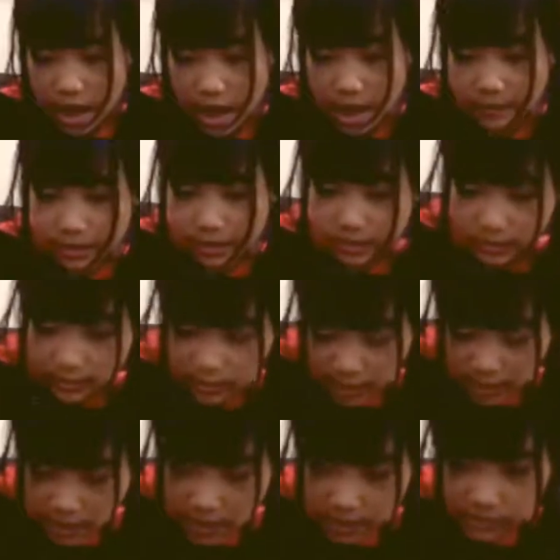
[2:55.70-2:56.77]
I mean,
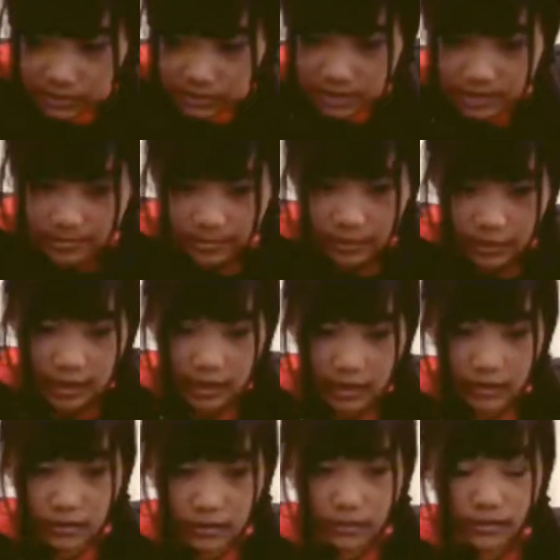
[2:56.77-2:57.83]
I like the
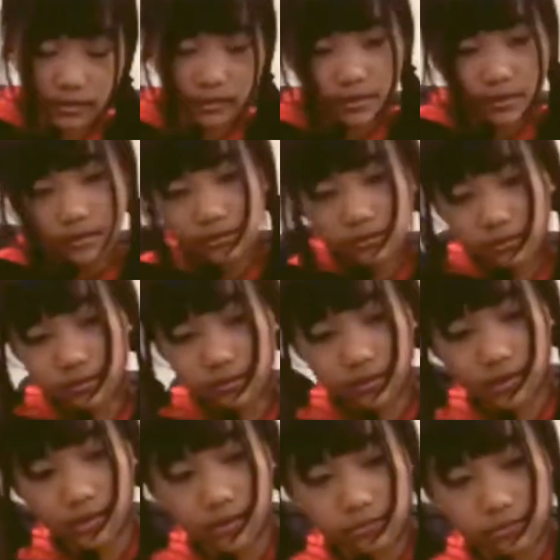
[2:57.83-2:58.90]
display.
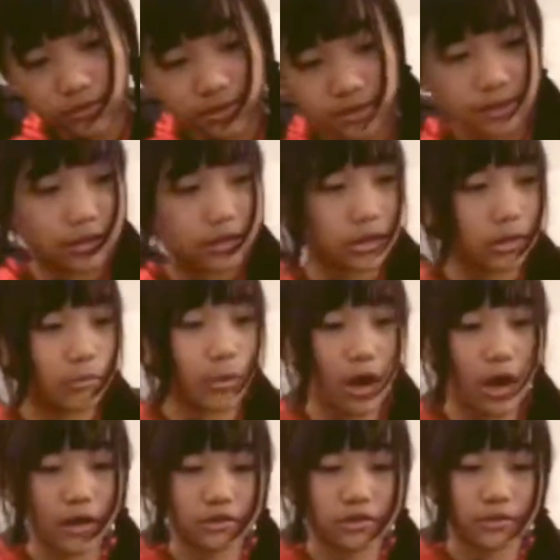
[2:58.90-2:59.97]
Comes with this clear
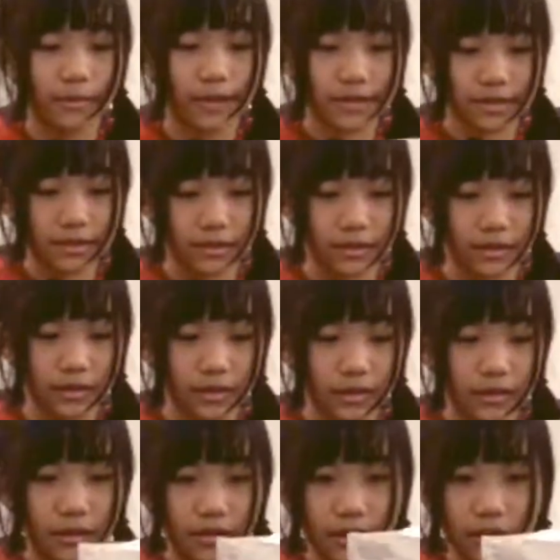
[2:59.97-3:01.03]
box, so basically
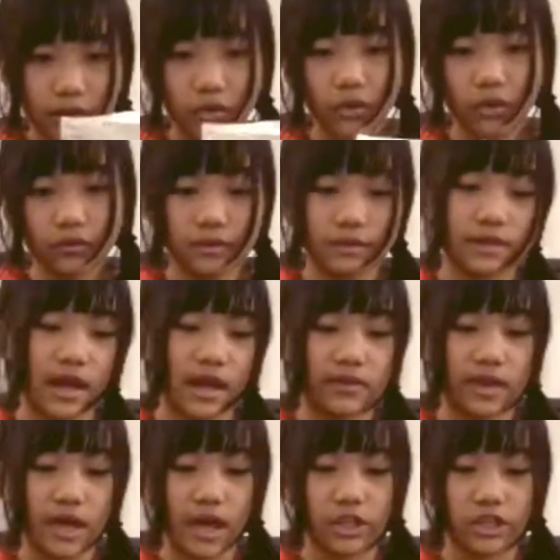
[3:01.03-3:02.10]
the only
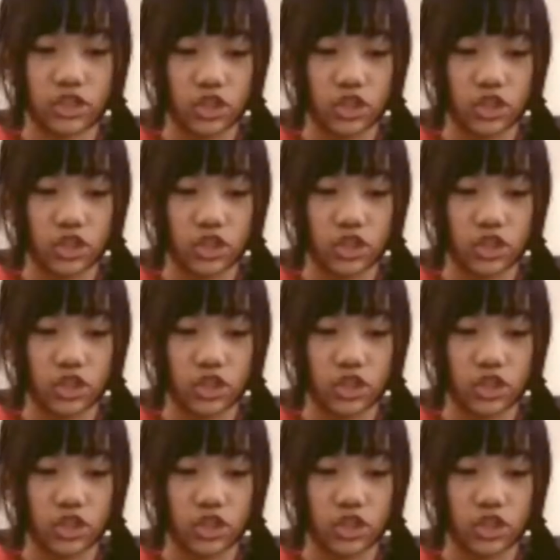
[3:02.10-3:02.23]
side that is